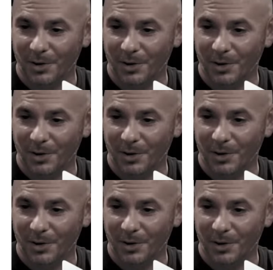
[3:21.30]

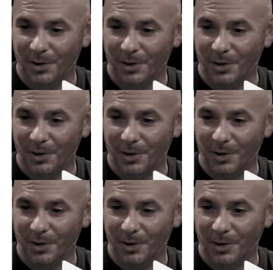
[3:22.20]

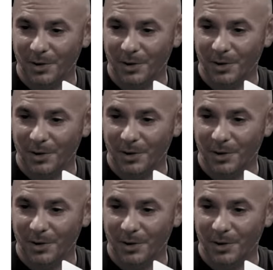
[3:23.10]

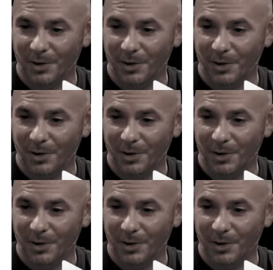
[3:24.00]
No words are spoken by the person on screen.